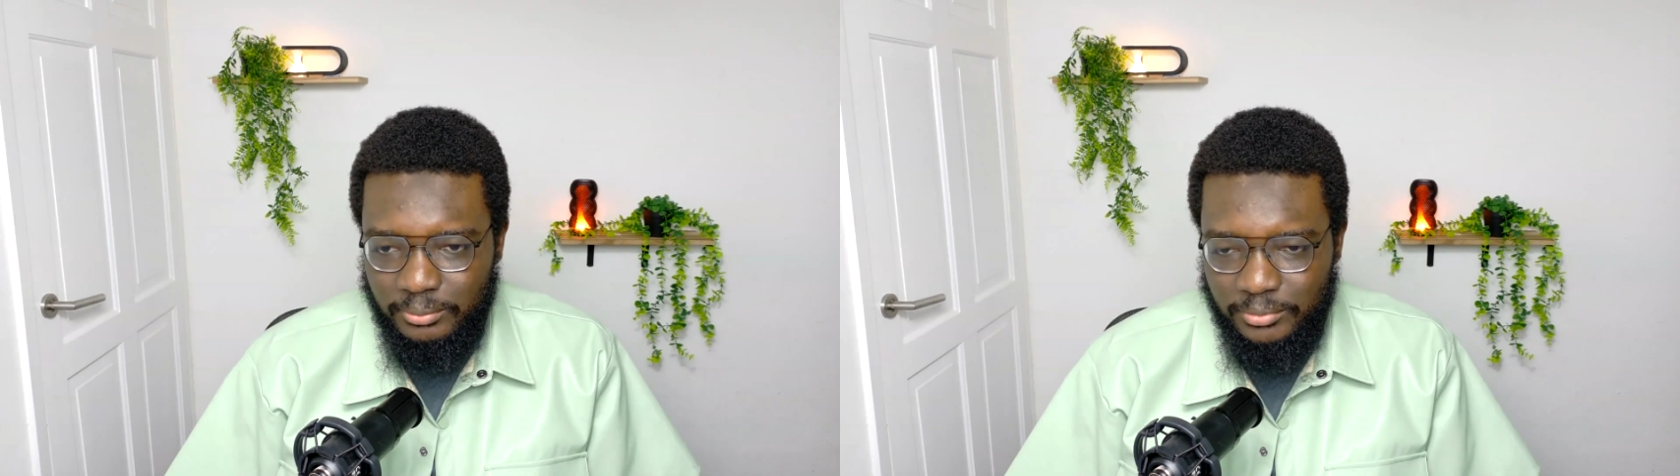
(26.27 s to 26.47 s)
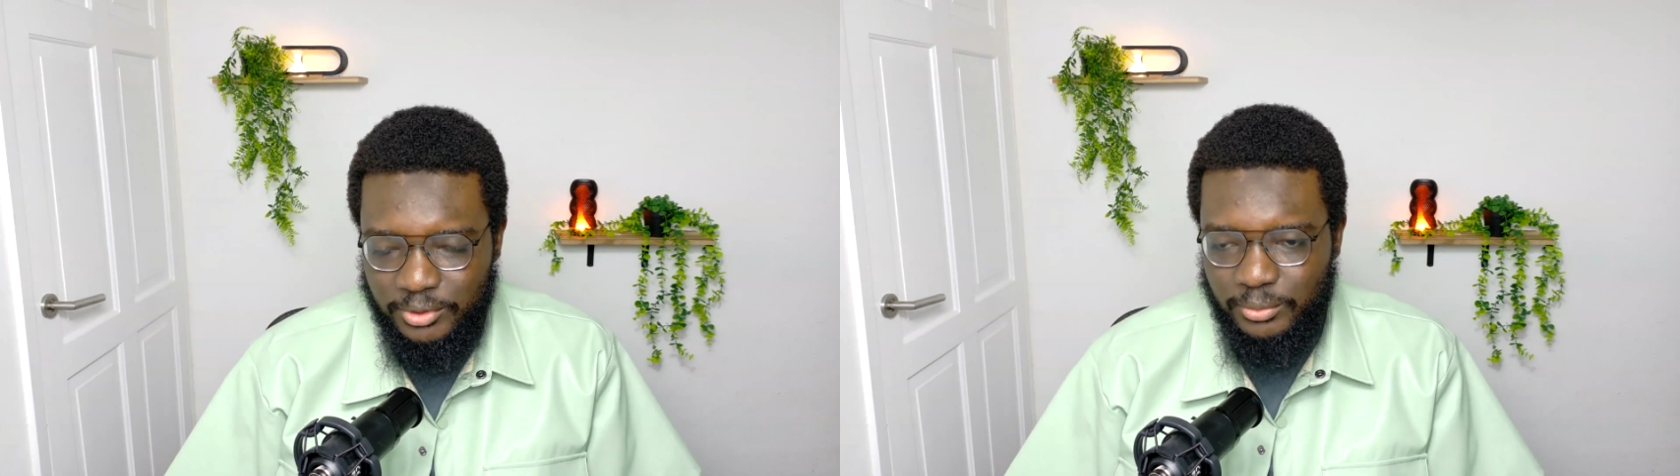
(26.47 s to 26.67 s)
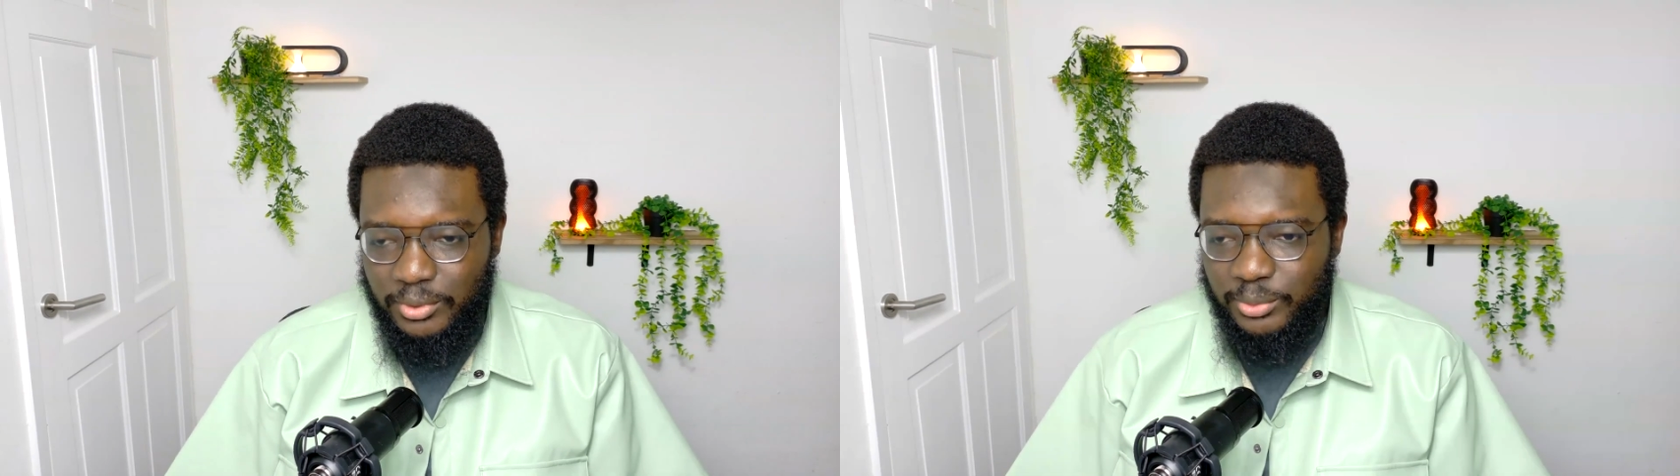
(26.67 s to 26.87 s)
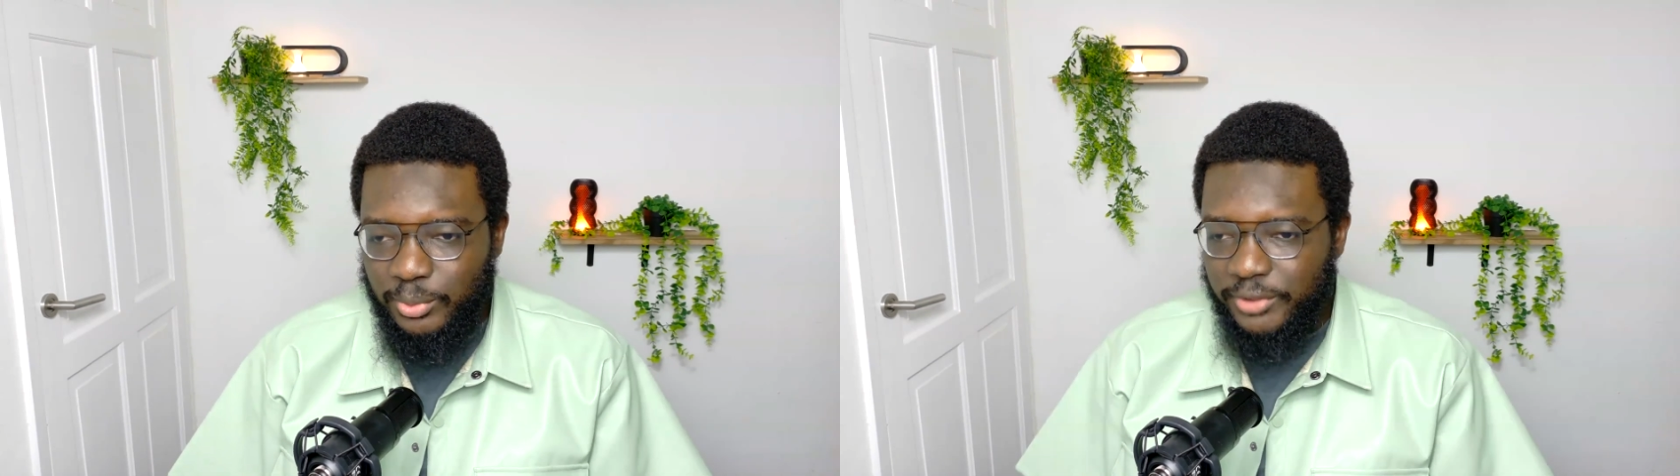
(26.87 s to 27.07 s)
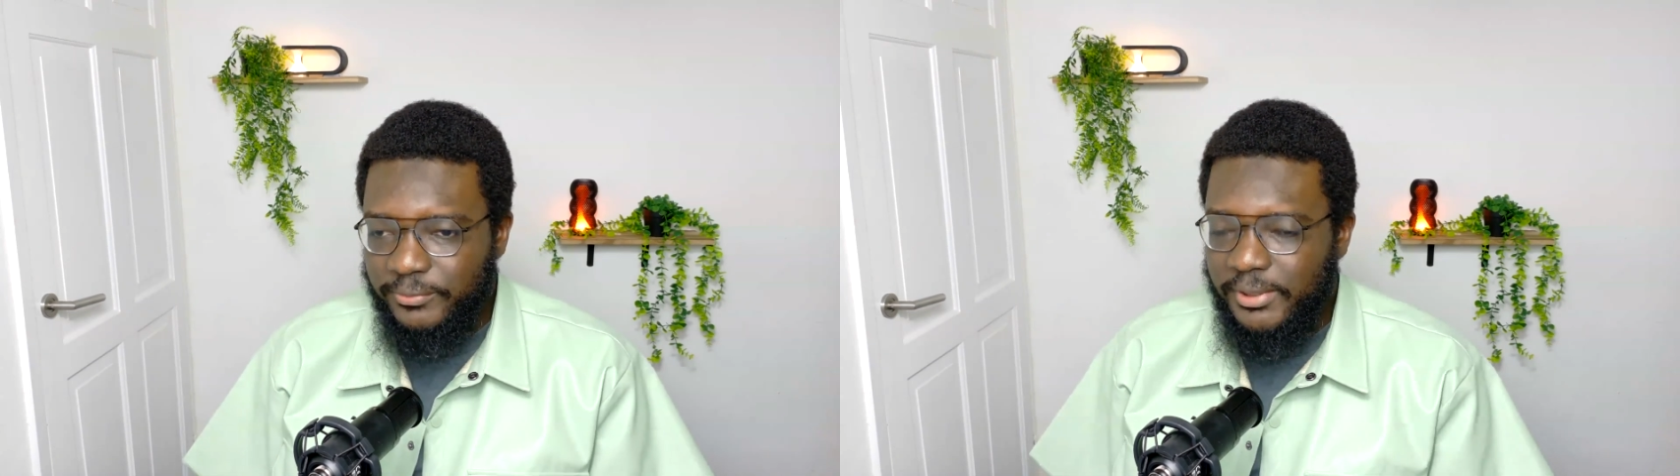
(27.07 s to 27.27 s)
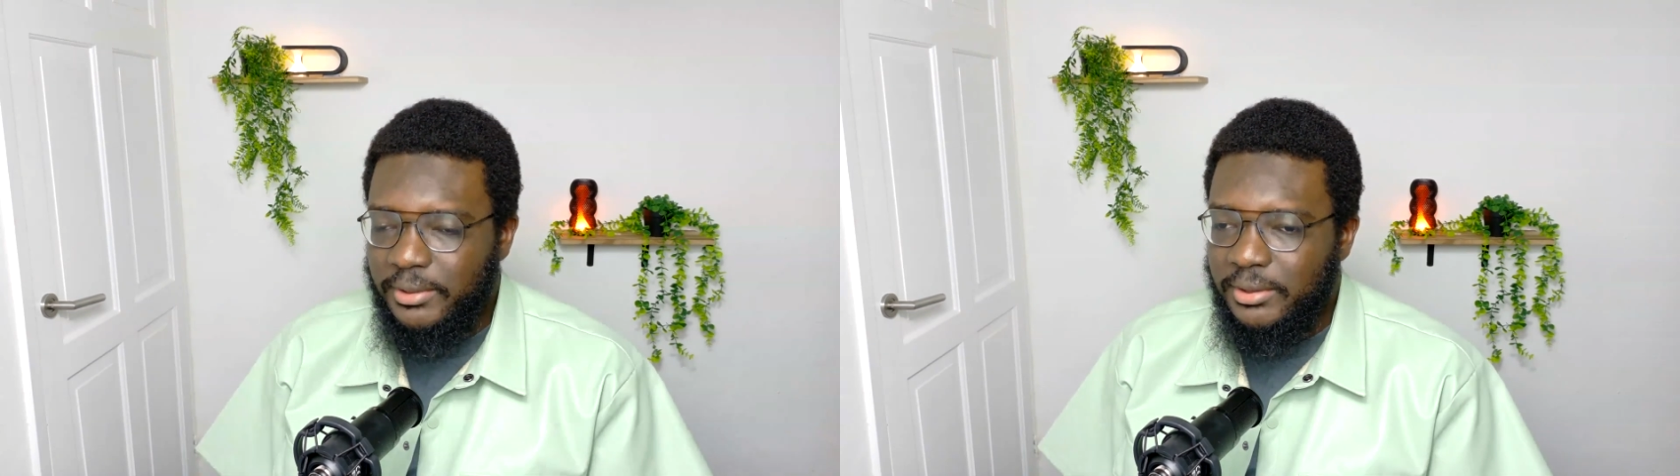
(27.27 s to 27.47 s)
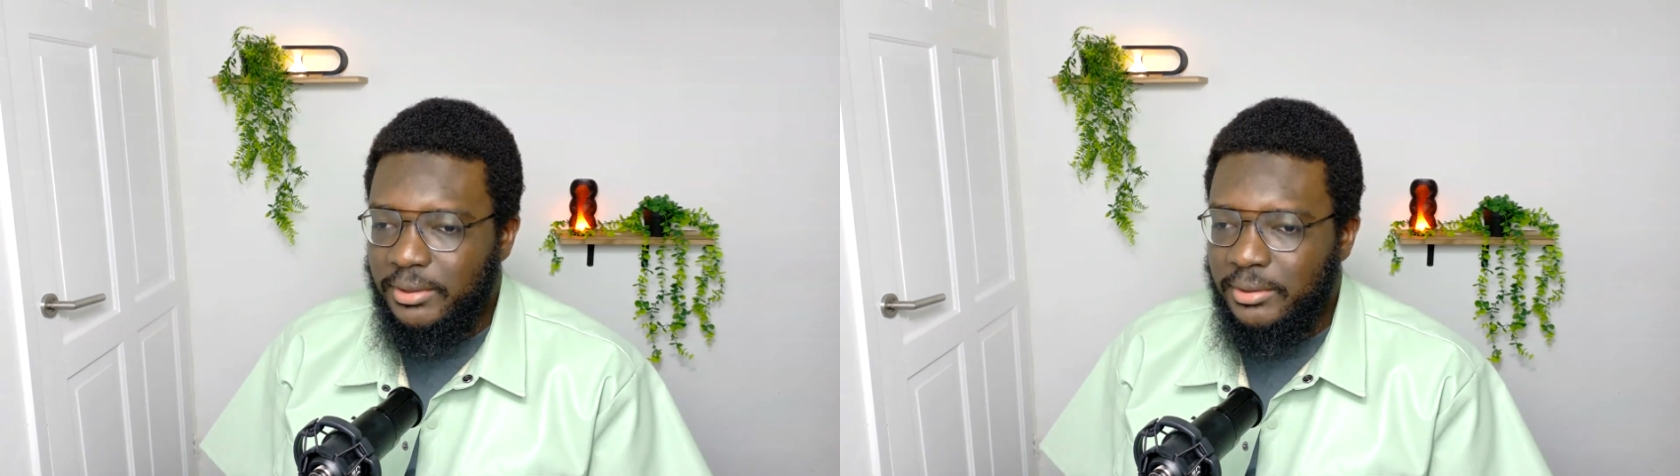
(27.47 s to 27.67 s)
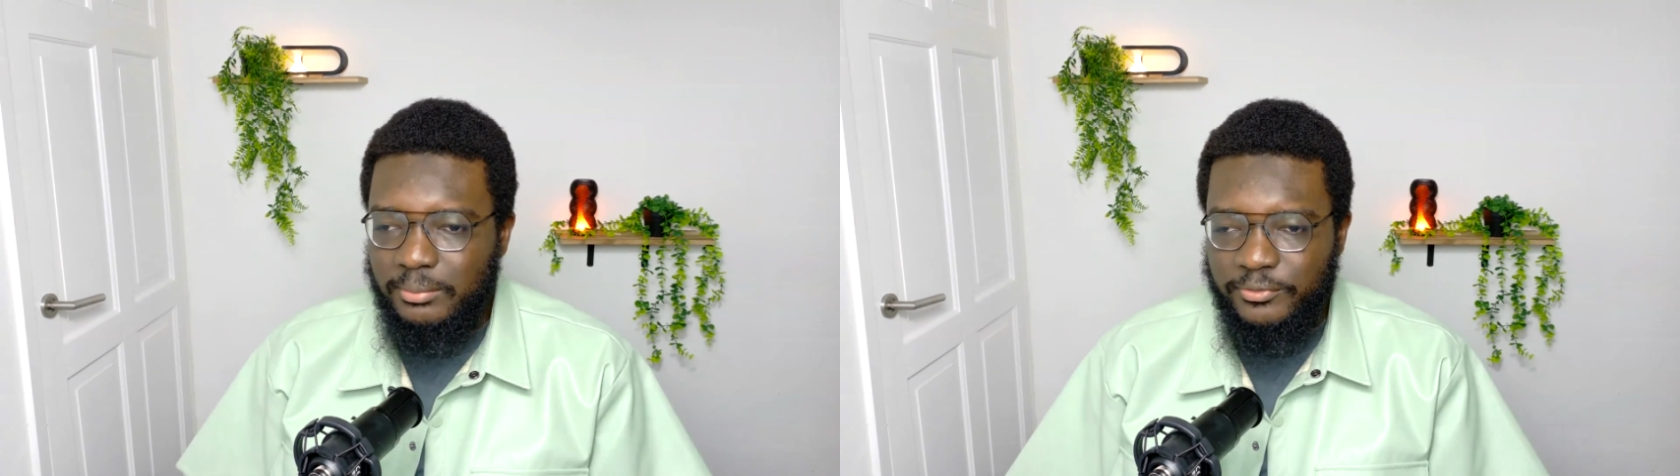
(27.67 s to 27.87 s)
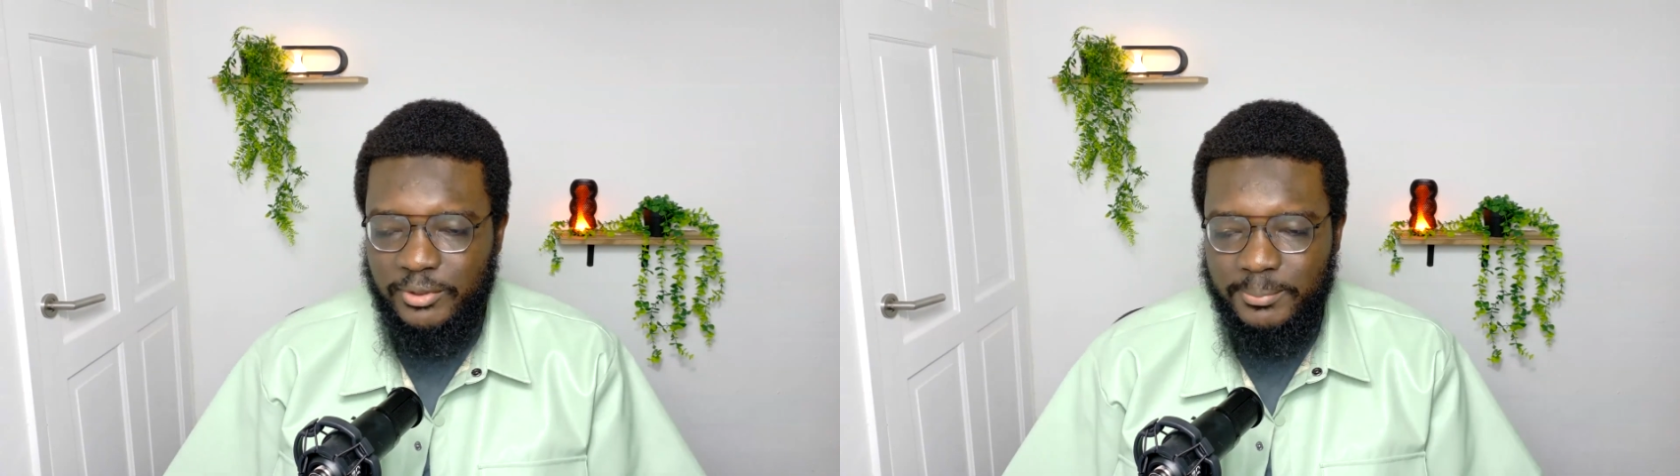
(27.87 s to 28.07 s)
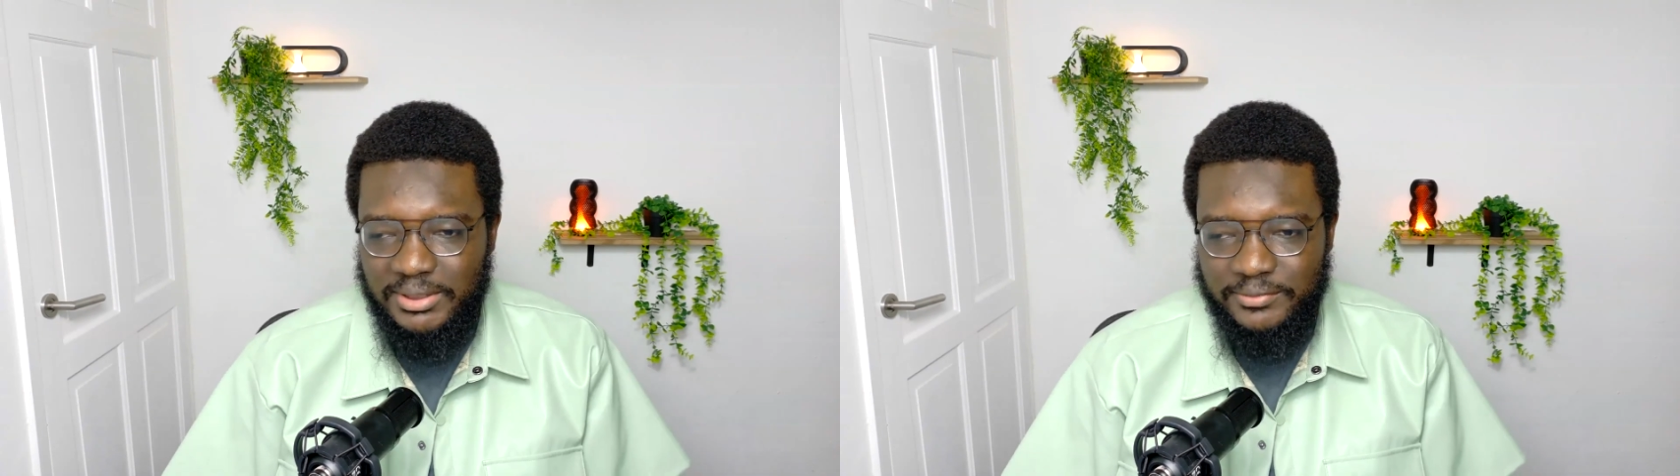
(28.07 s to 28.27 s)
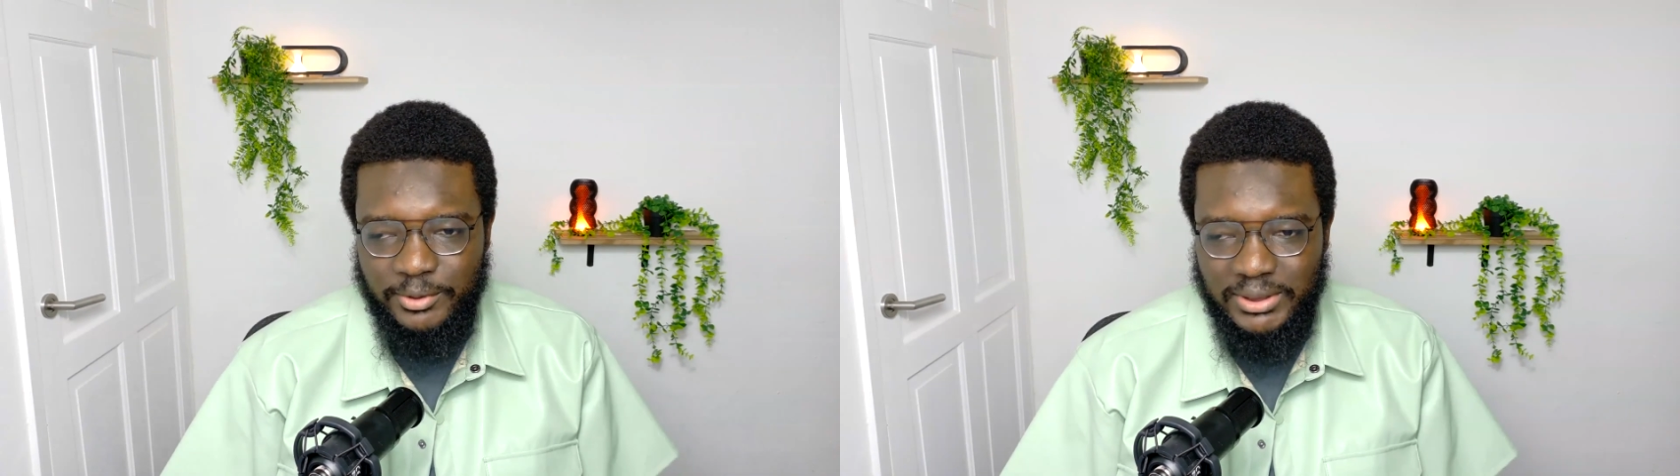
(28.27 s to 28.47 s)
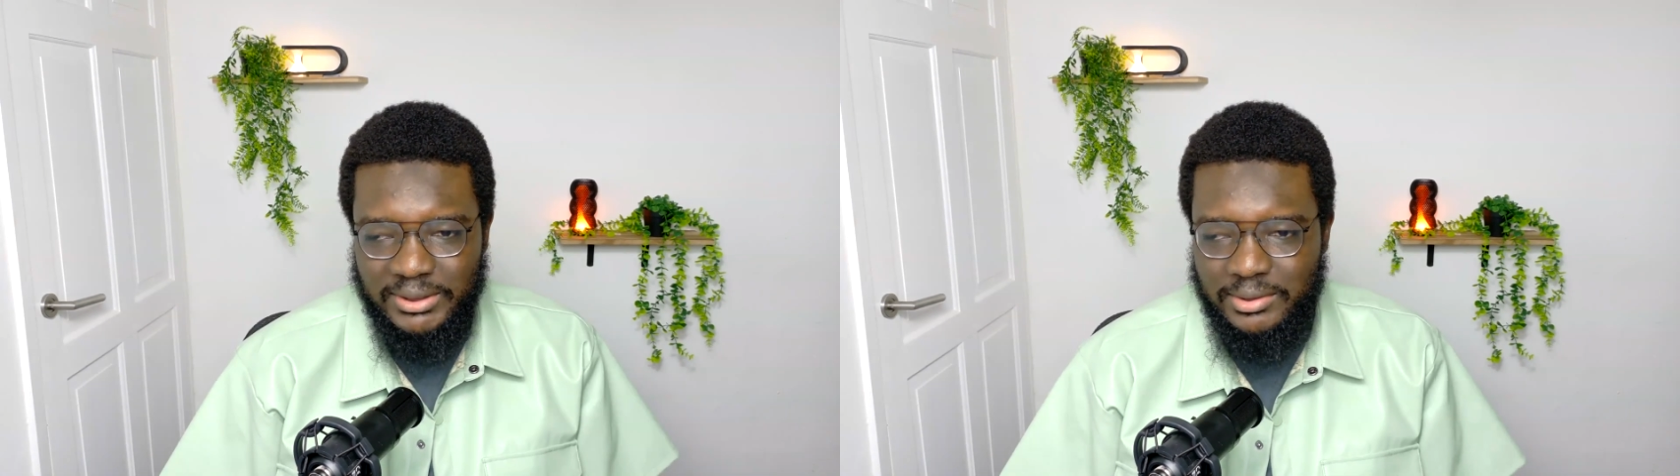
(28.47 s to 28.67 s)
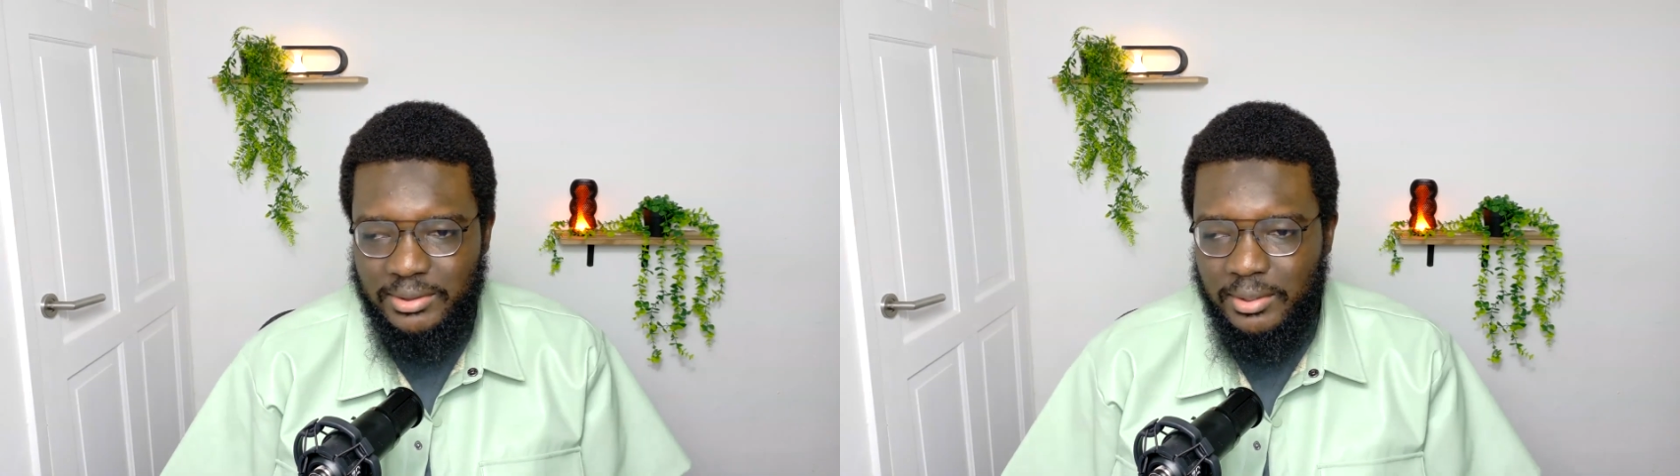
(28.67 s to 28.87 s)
So what you've been learning for the past few days.